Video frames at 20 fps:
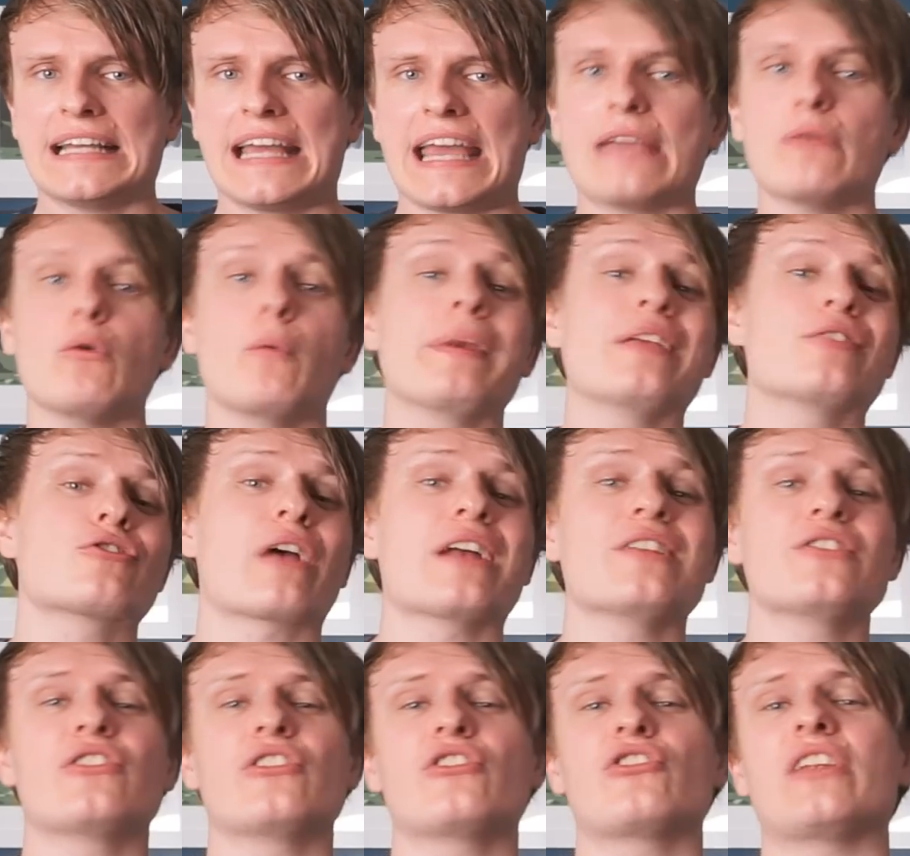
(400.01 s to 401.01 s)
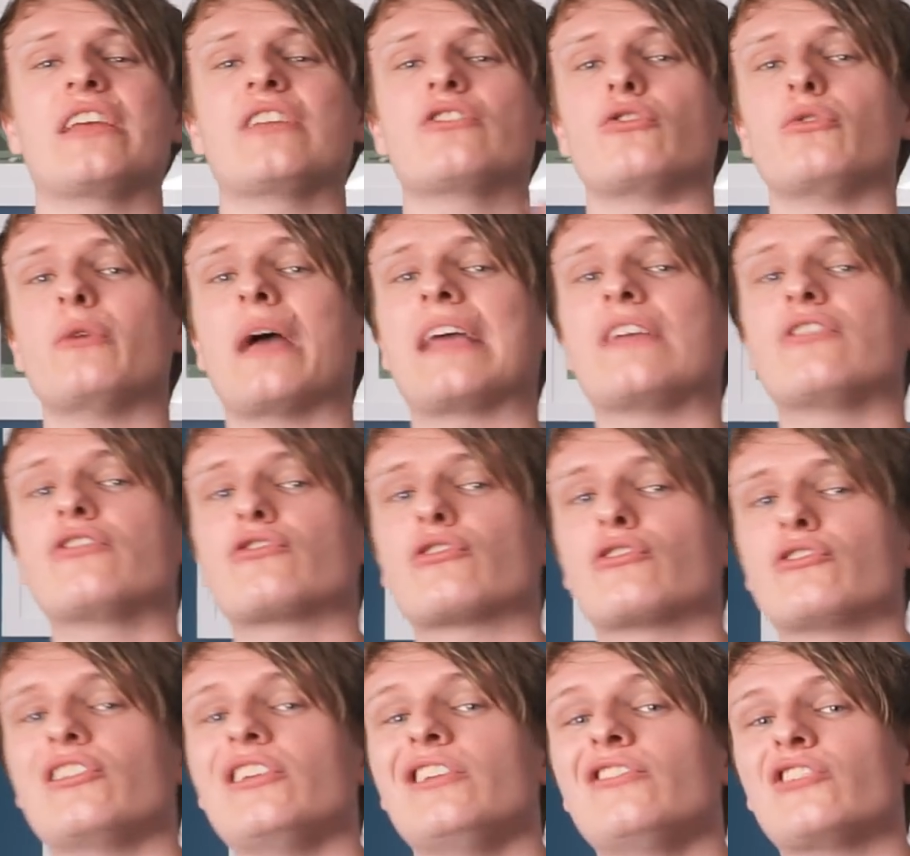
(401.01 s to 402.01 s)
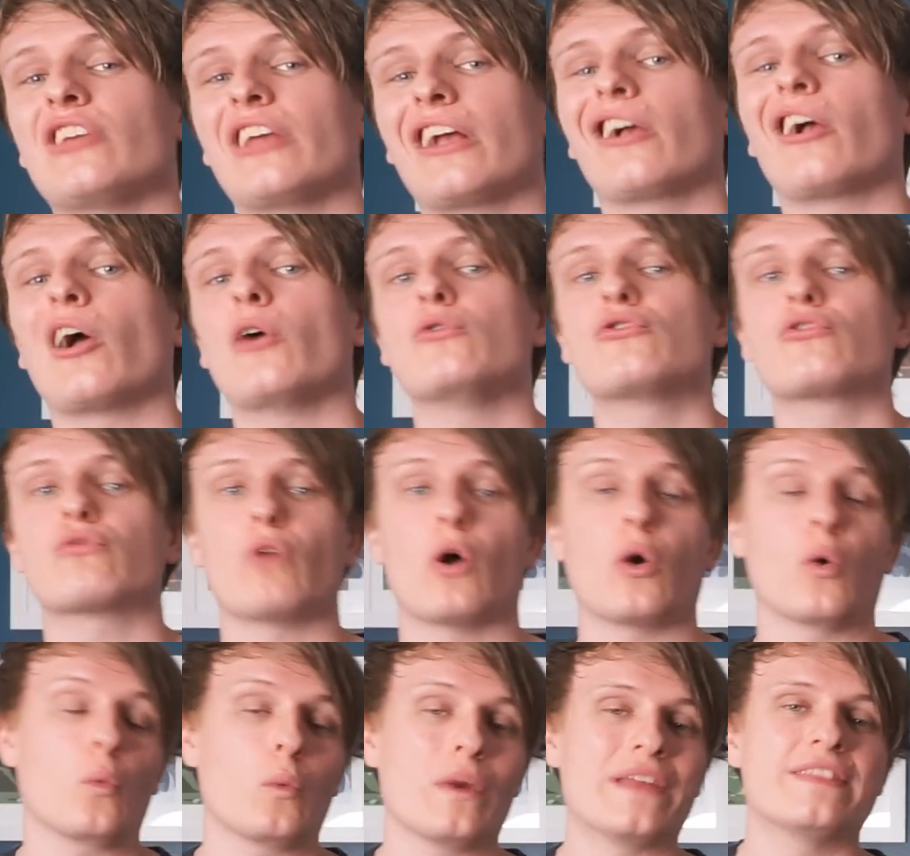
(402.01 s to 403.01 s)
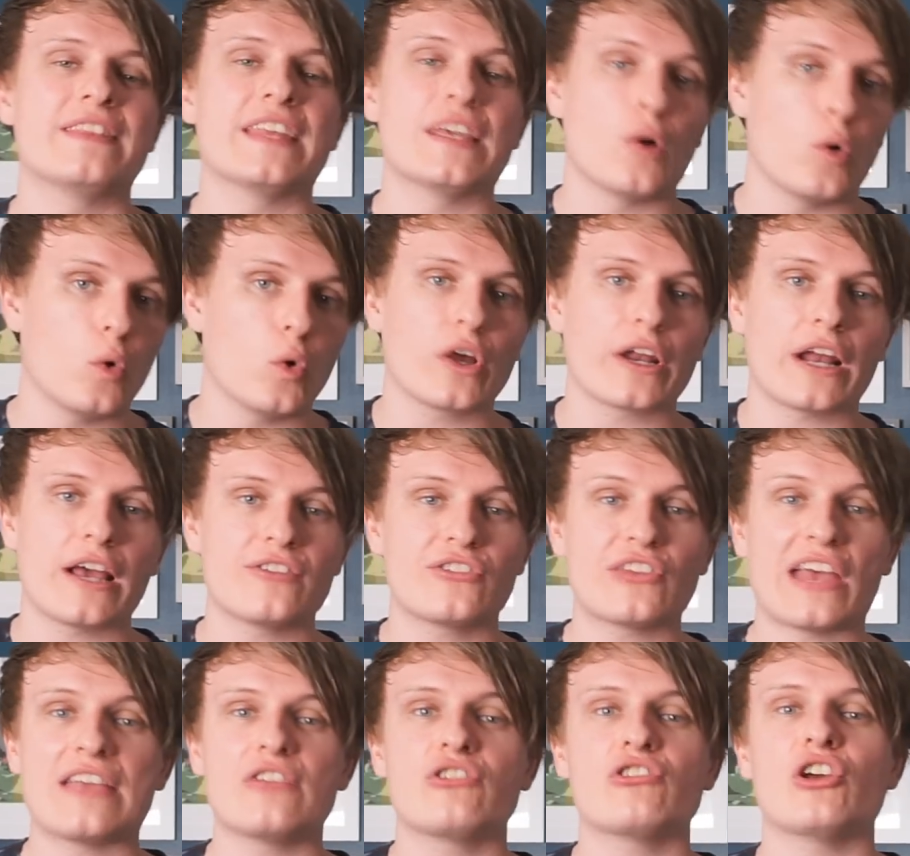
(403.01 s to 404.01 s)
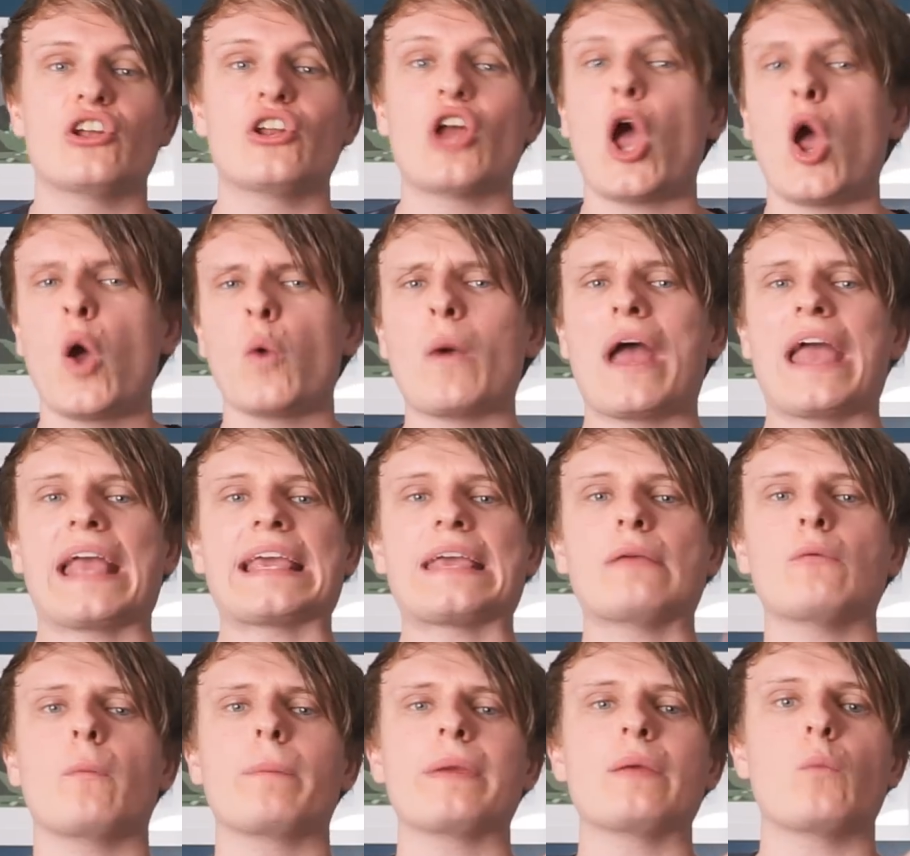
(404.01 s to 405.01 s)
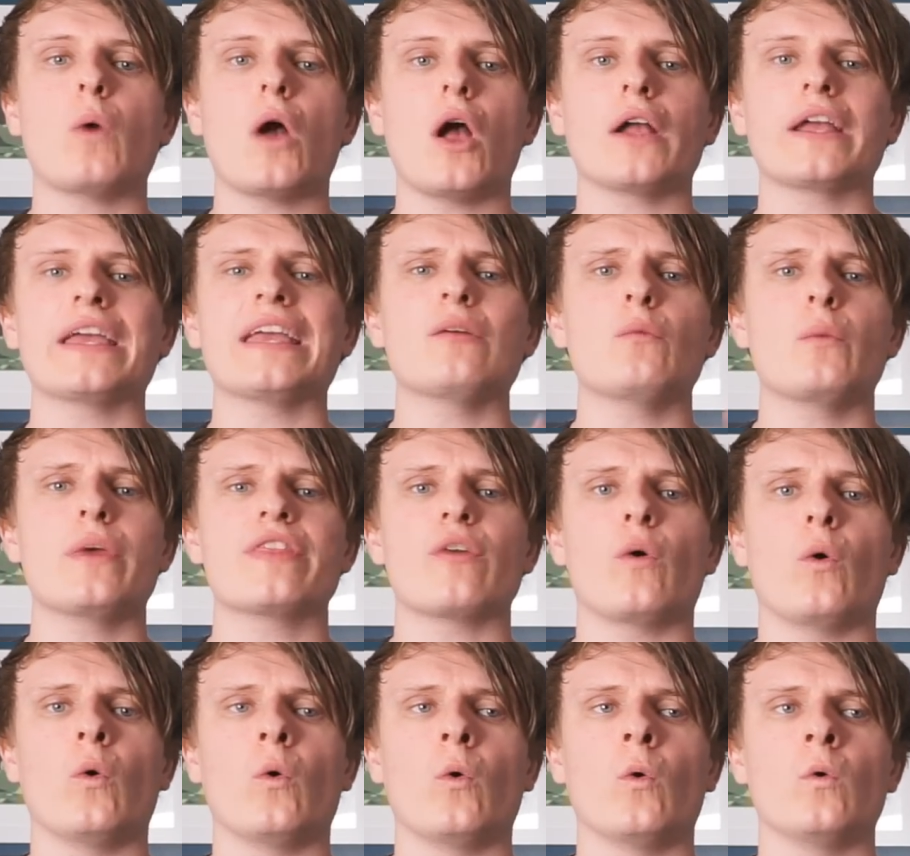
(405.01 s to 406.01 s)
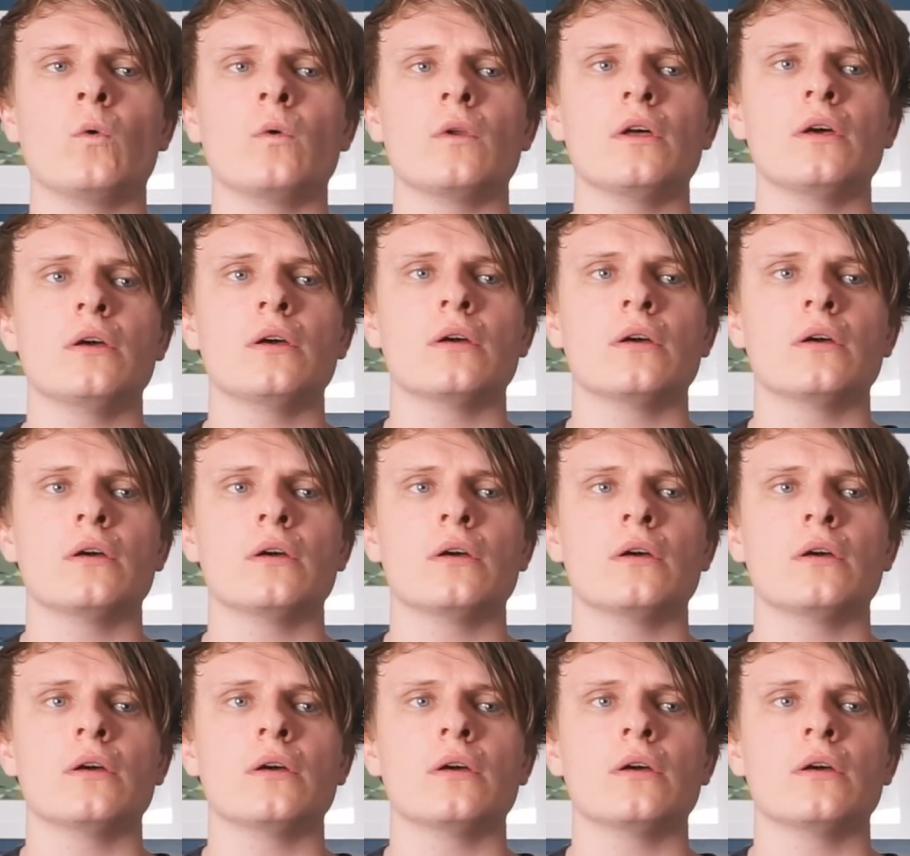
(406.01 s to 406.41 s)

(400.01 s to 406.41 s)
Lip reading: He will be transitioning to a strategic coach role with the organisation, where he will be working with all